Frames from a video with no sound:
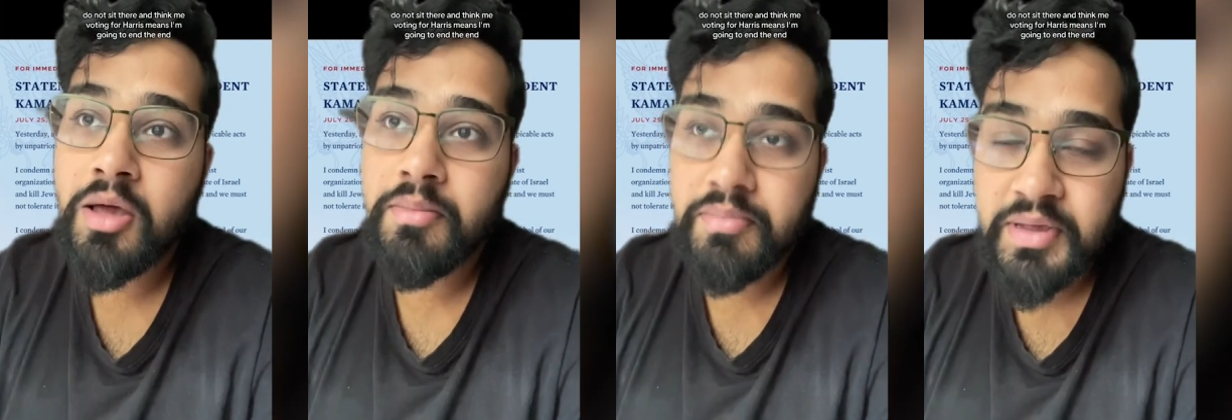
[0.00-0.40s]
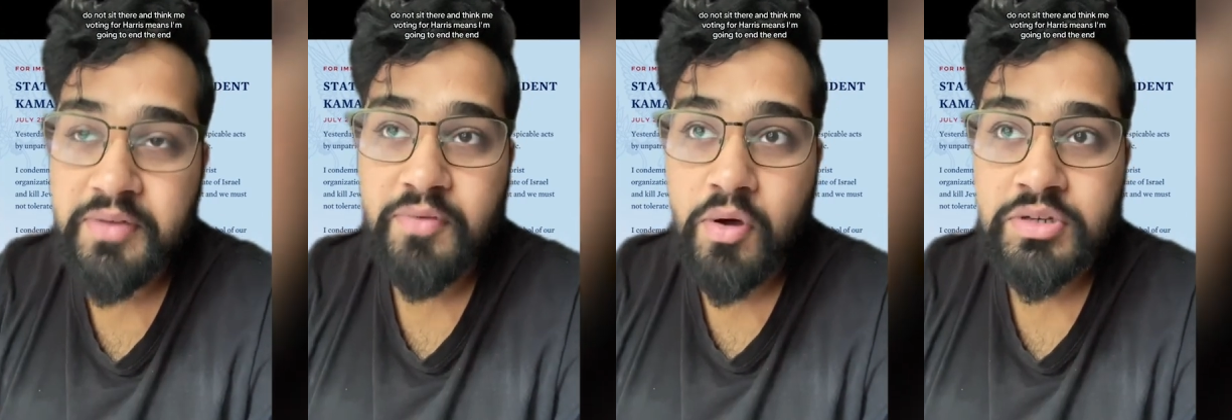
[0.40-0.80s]
me
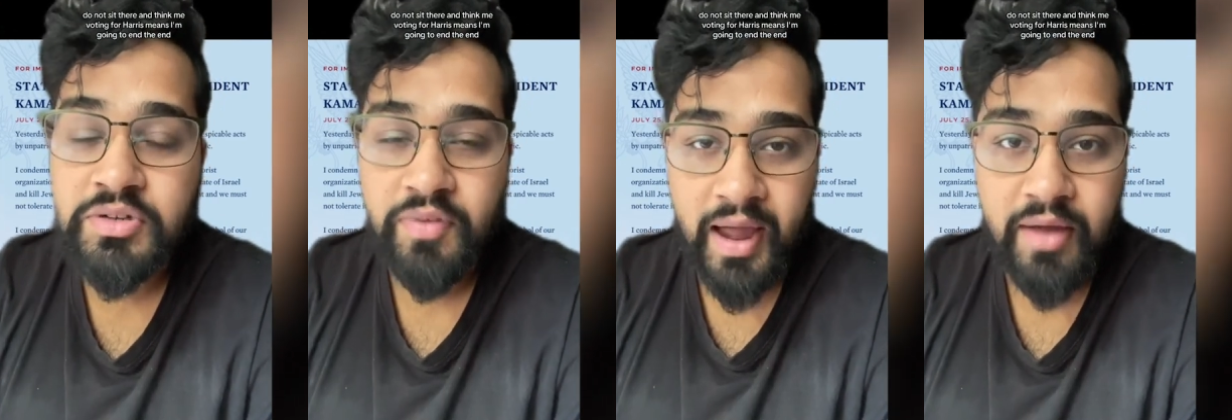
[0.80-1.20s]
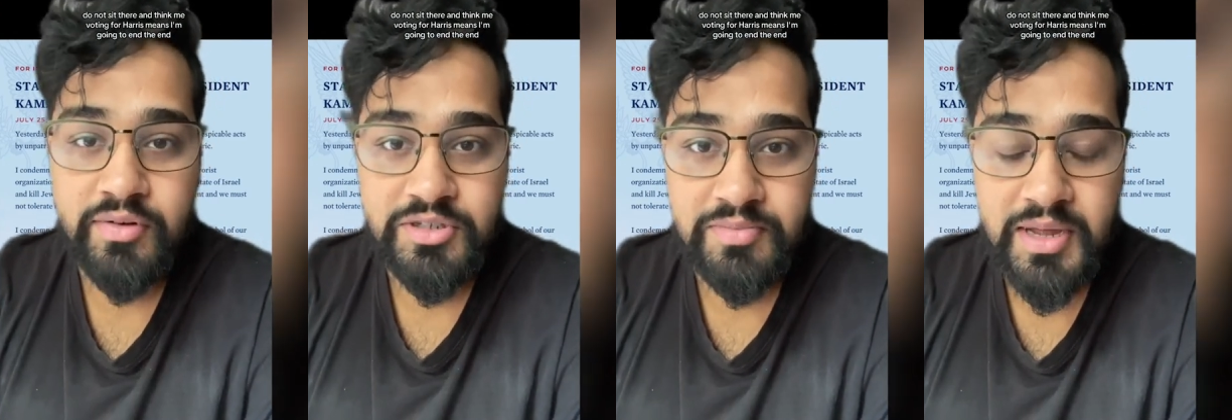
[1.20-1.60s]
voting for
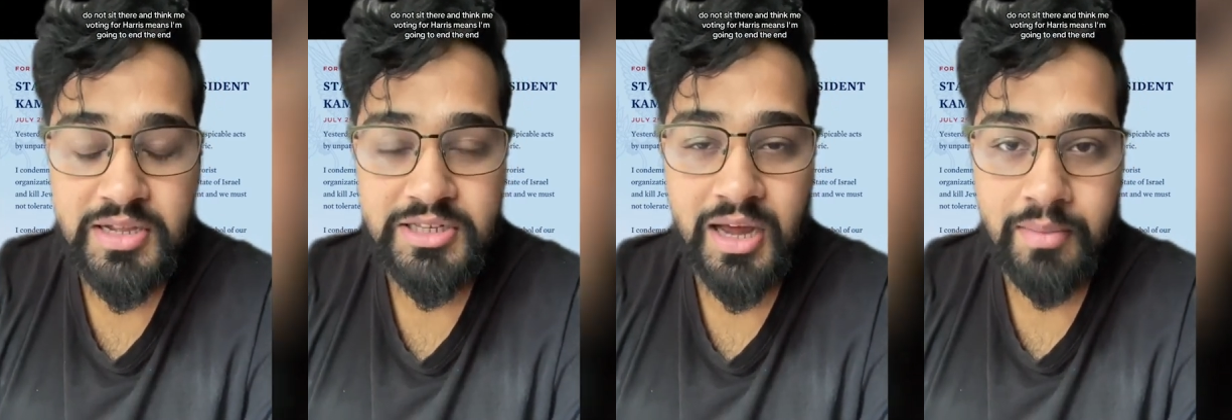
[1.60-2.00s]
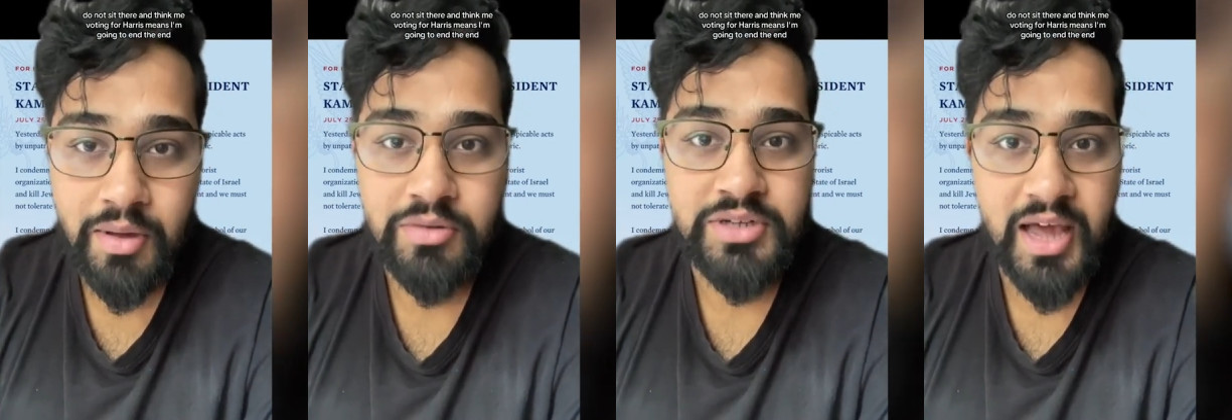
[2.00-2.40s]
Harris means I'm
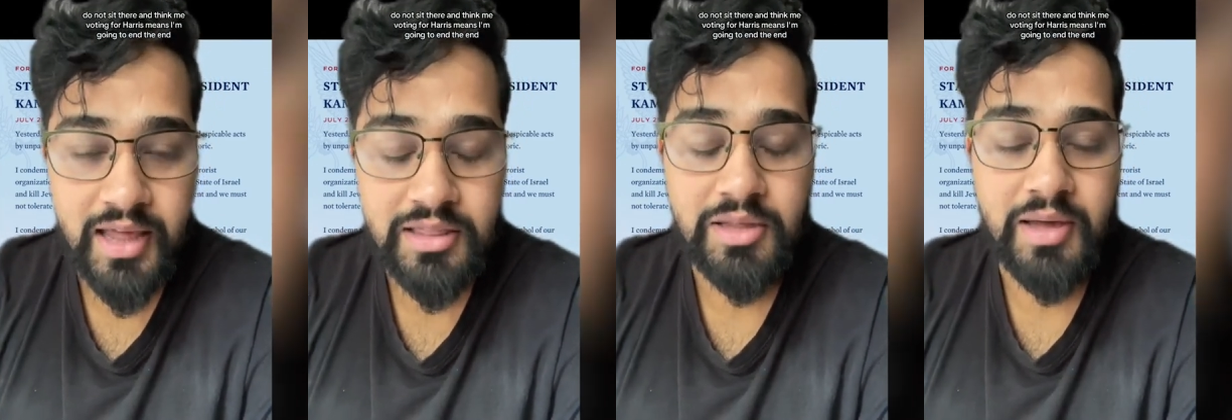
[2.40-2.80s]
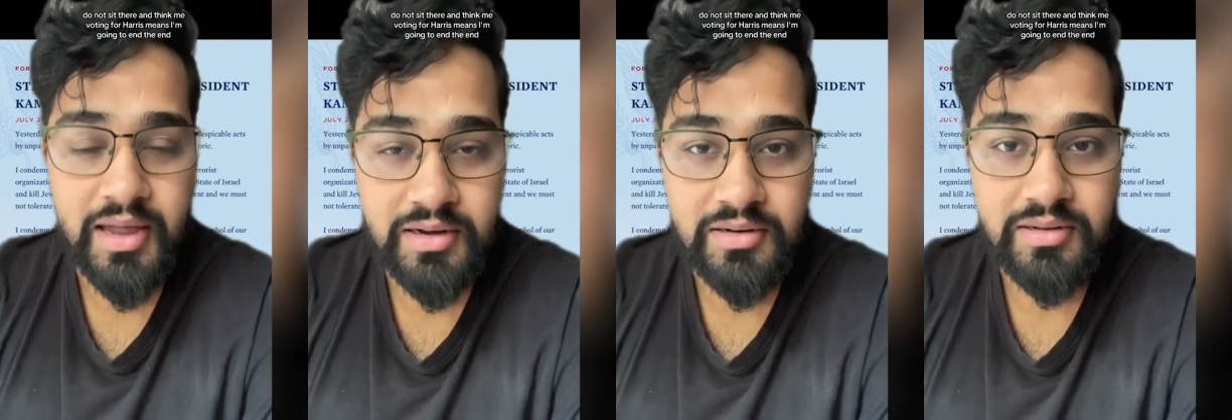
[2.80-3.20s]
going to
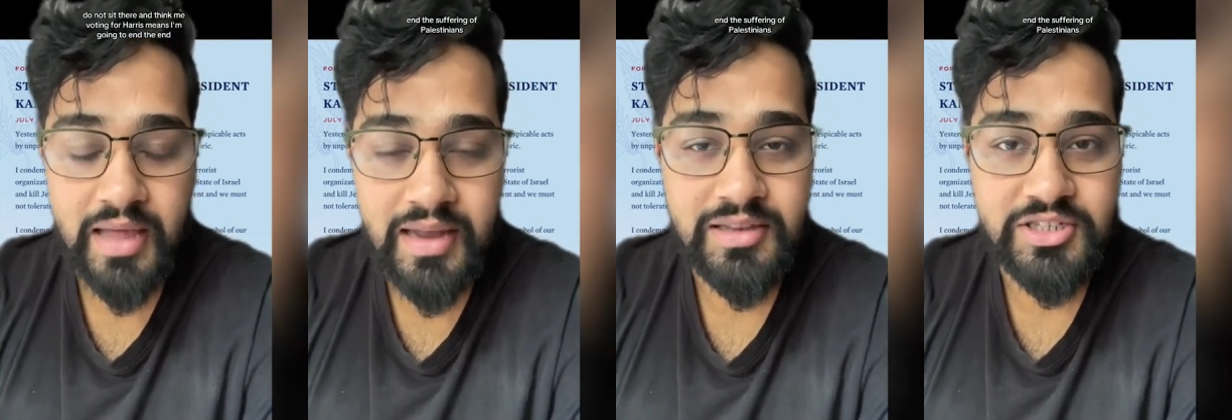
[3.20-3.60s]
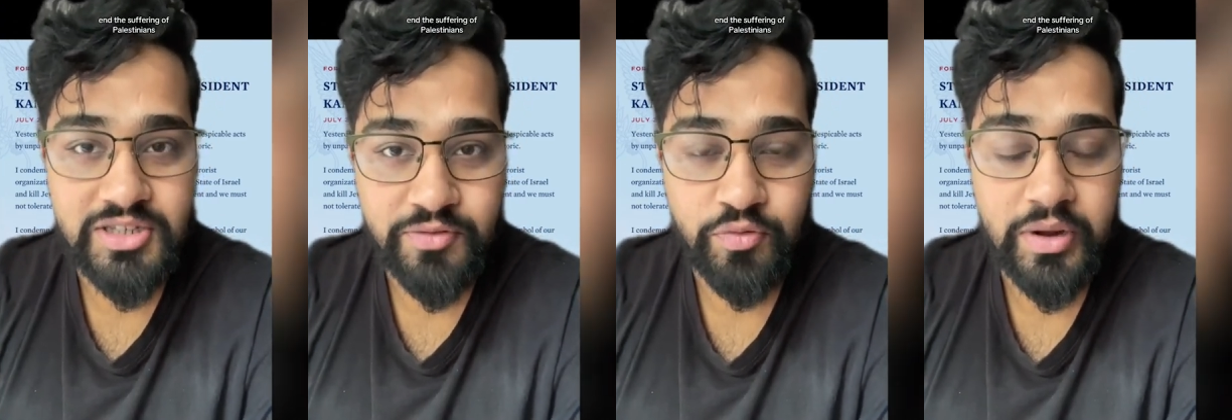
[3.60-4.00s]
end the
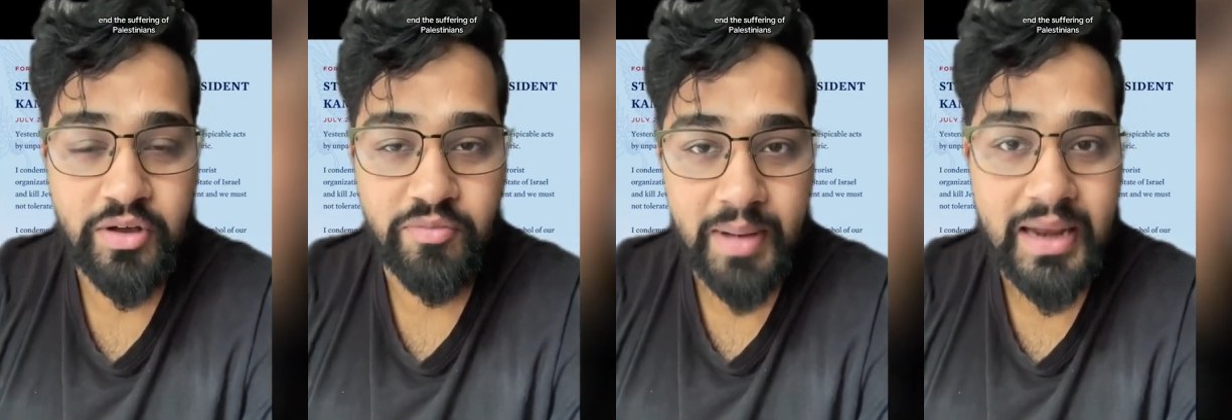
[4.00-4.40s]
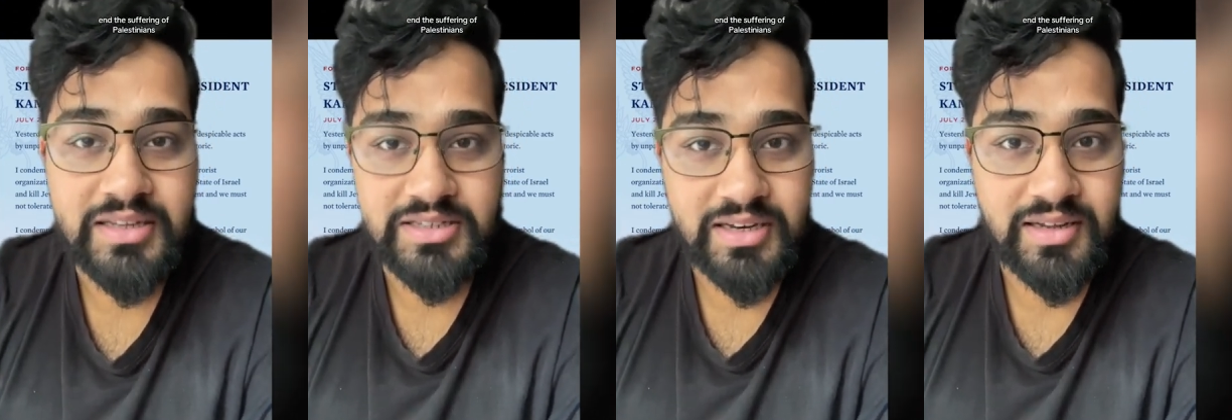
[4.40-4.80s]
suffering of
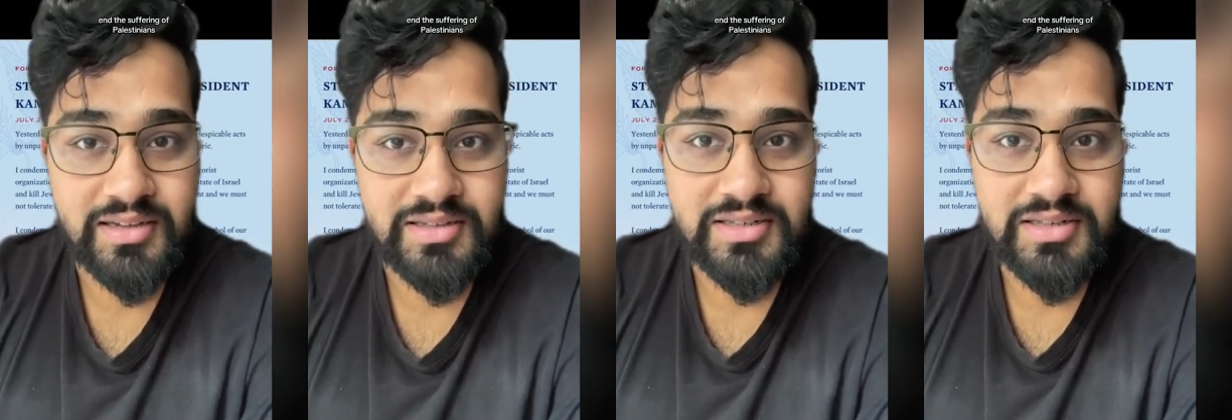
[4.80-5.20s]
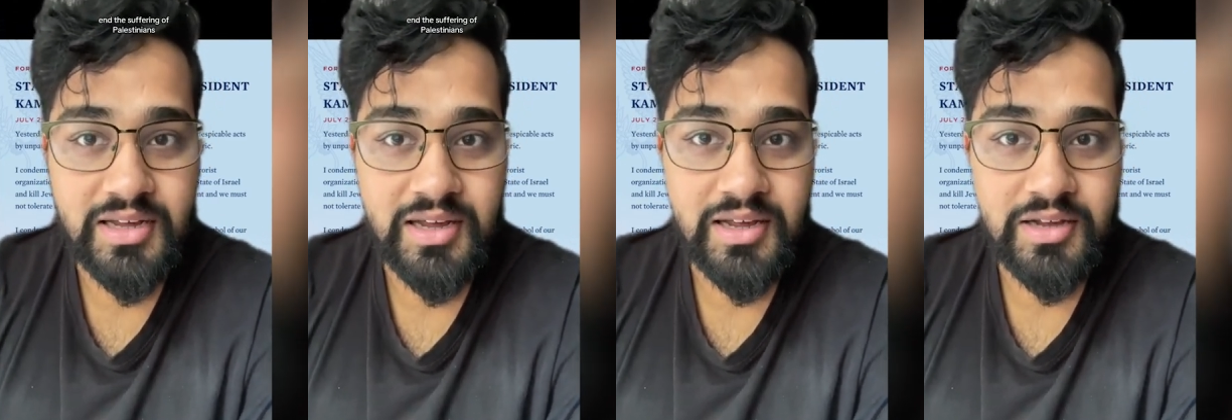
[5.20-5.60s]
Palestinians.
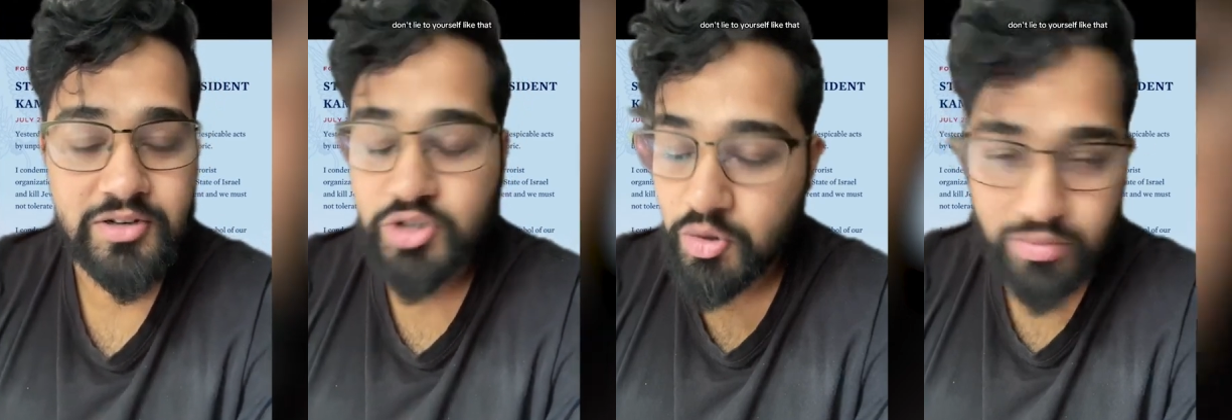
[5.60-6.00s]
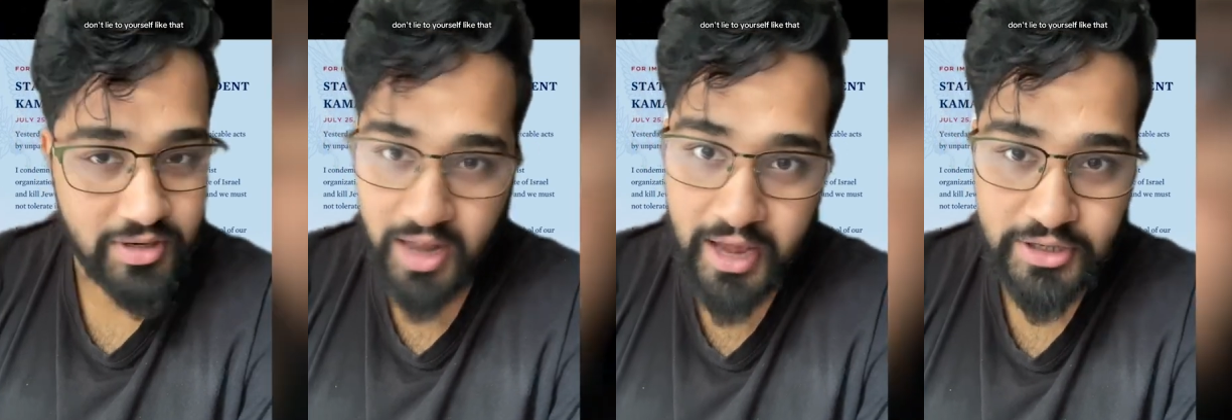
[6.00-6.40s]
Don't
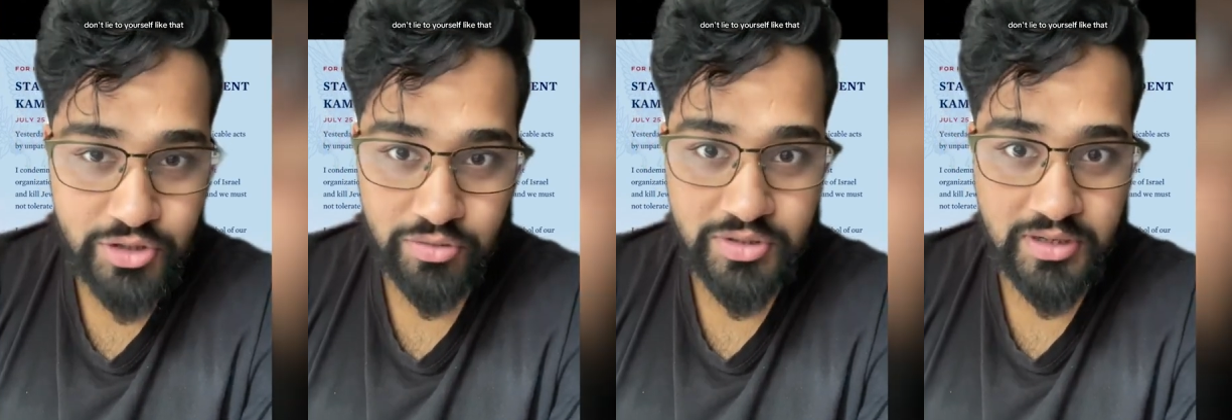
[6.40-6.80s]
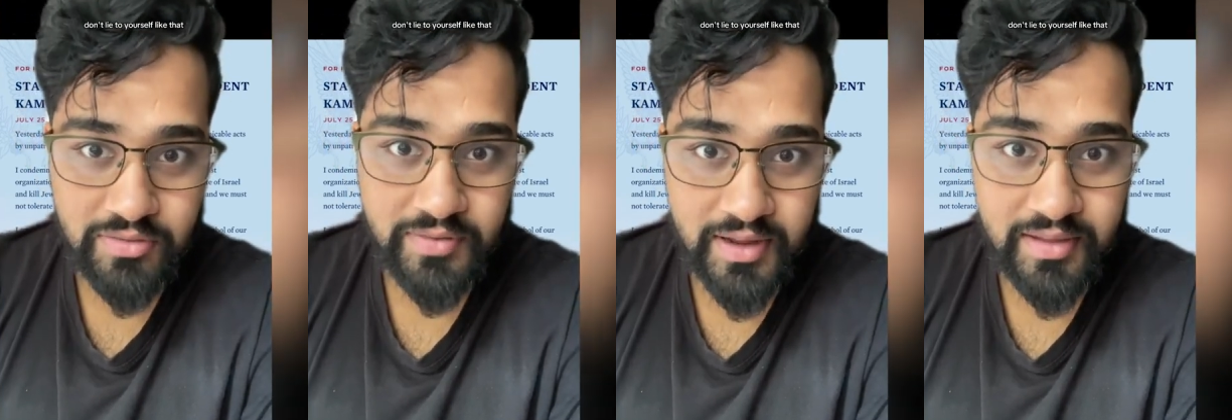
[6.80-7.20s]
lie to
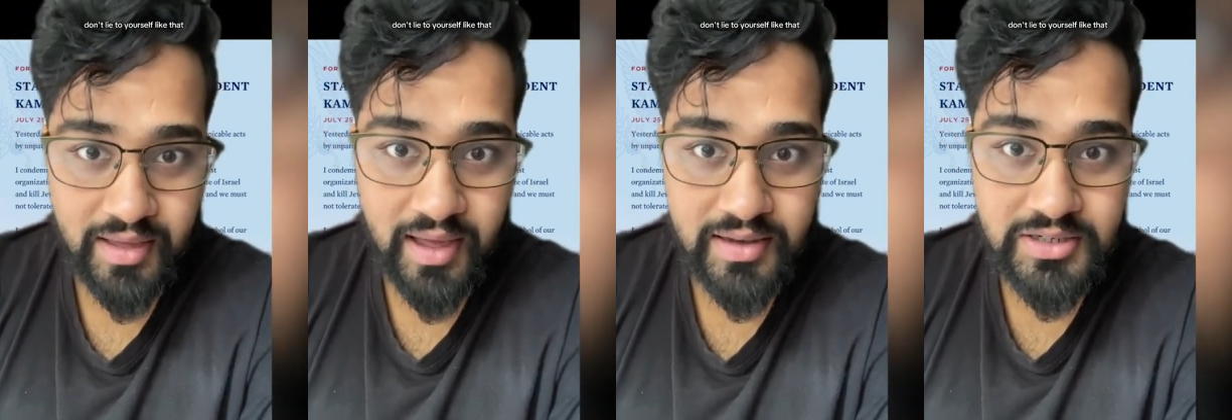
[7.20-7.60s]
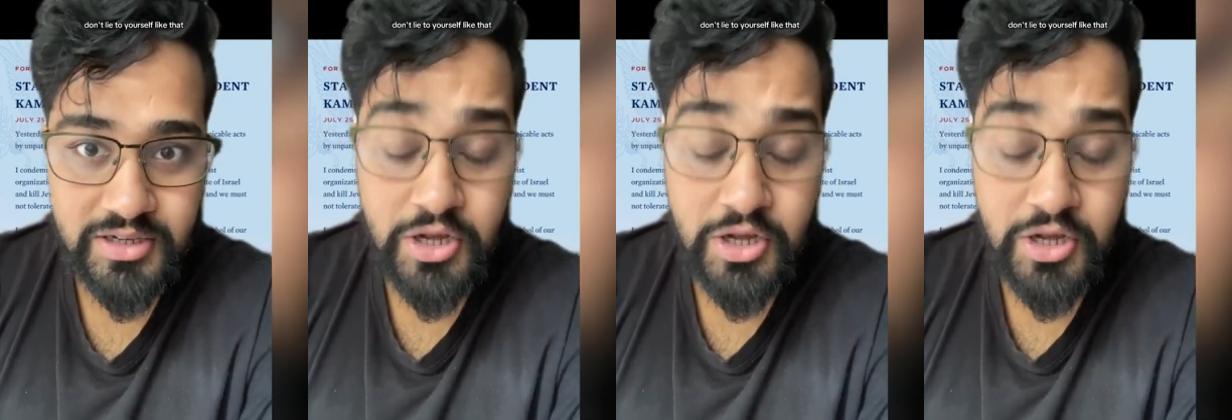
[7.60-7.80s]
yourself like that.